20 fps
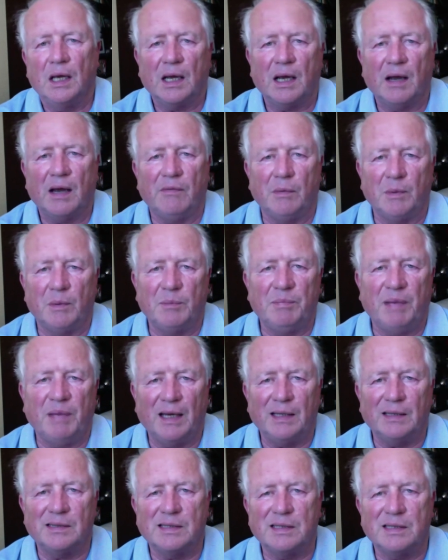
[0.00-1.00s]
government
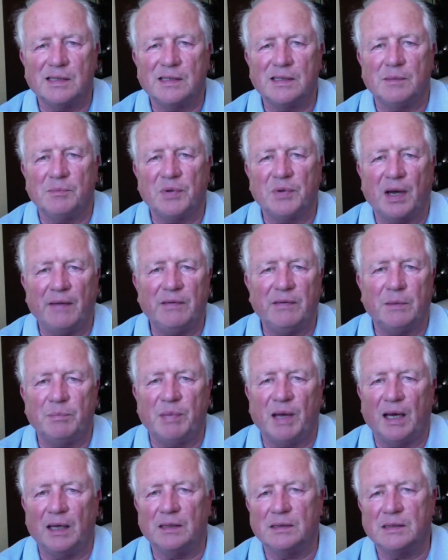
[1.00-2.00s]
balances and private
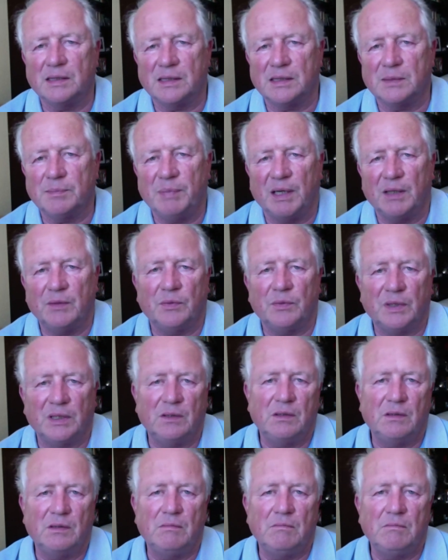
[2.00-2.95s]
balances, but we,